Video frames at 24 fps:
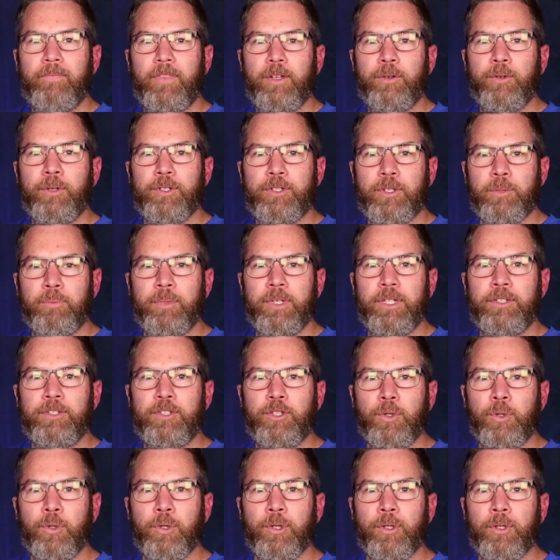was a
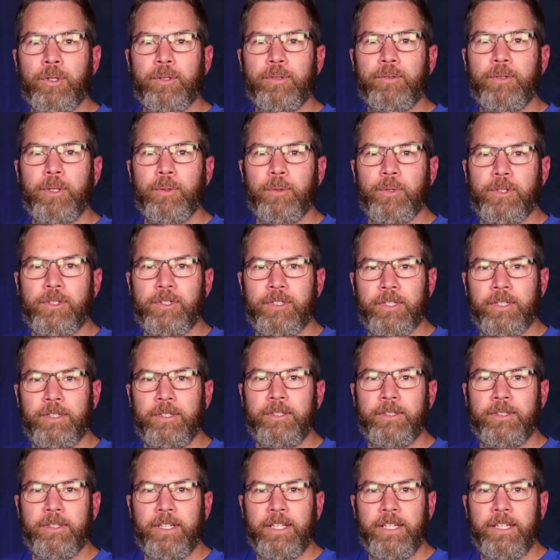mentor. We were
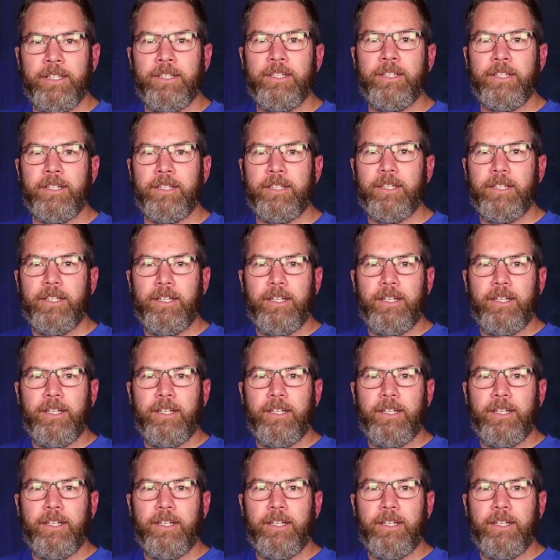sitting eating.